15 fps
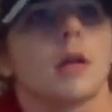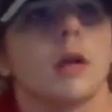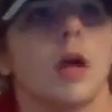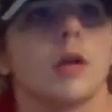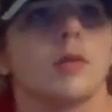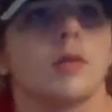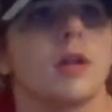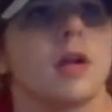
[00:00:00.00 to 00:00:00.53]
on the
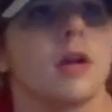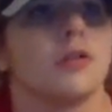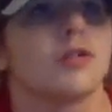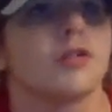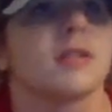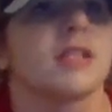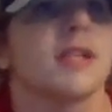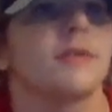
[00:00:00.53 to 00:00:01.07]
clock with the
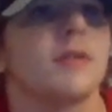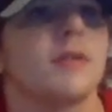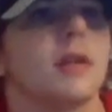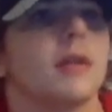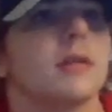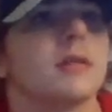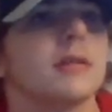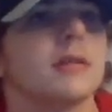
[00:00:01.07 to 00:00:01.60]

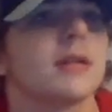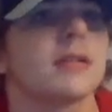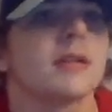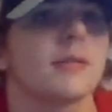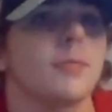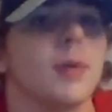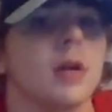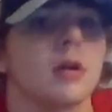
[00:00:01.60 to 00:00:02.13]
176th
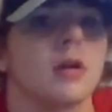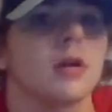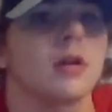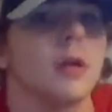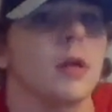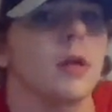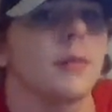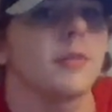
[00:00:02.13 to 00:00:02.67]
pick are
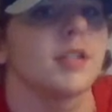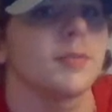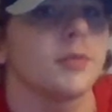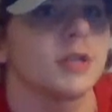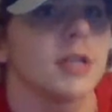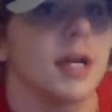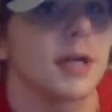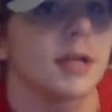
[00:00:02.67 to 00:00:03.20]
the Columbus
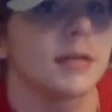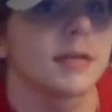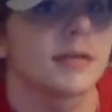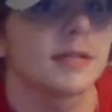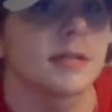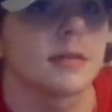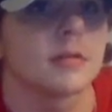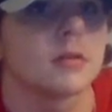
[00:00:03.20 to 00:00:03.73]
Blue
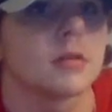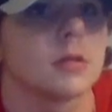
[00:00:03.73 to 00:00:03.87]
Jackets.